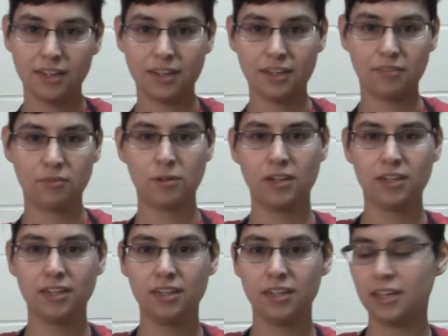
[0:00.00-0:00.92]
Hey
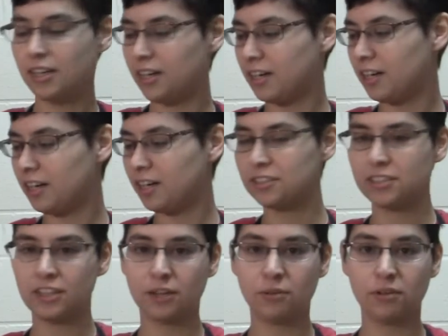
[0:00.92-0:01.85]
everyone,
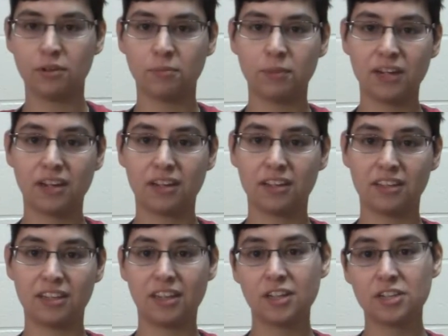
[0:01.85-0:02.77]
today we're back in
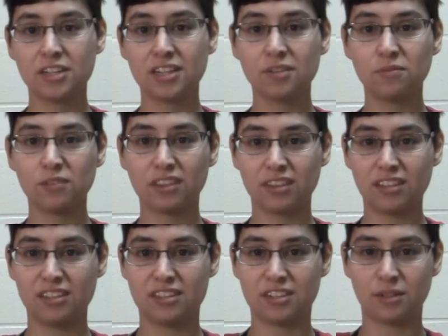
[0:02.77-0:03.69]
the kitchen with
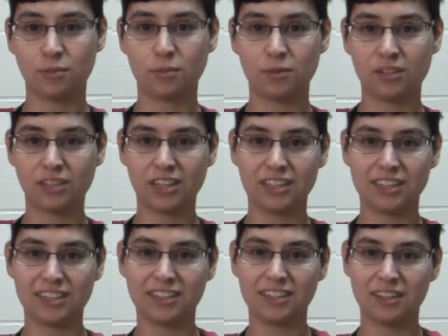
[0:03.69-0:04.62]
the terrible
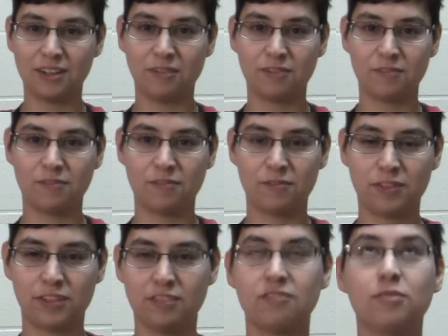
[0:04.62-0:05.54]
lighting of
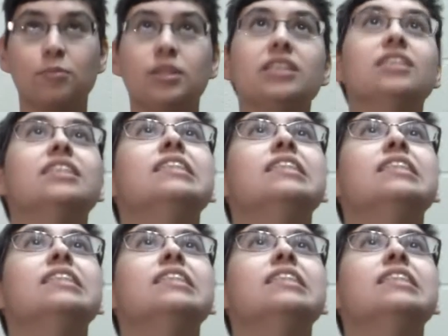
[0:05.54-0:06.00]
infamy.